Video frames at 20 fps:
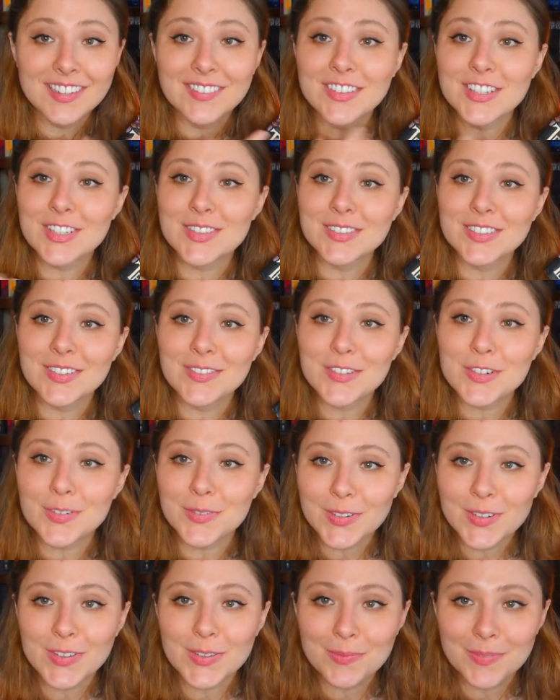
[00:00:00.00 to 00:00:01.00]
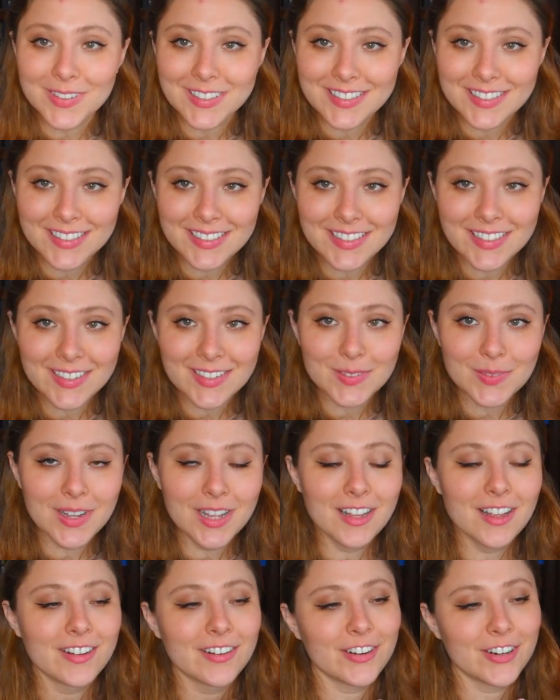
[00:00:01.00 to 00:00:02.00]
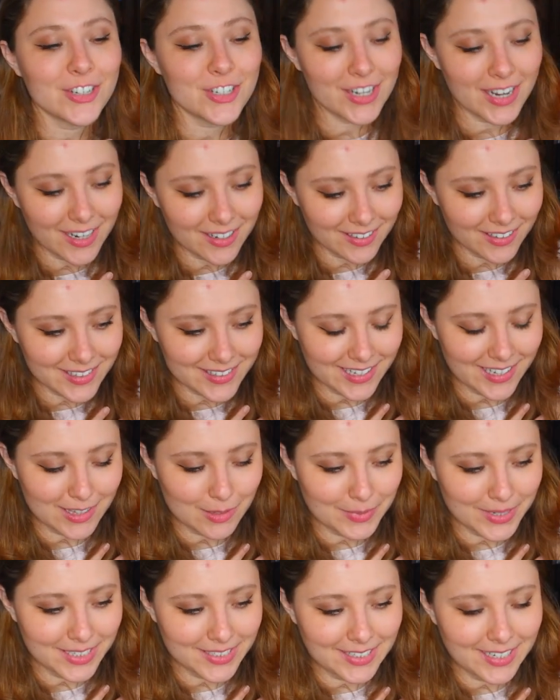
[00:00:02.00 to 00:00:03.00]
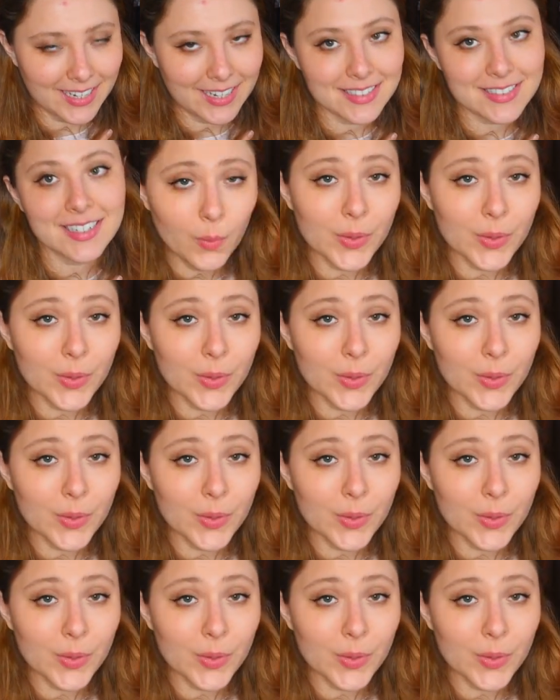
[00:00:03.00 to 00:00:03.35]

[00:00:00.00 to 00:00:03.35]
of the Sword of Truth books this year as well on our channels, not the podcast.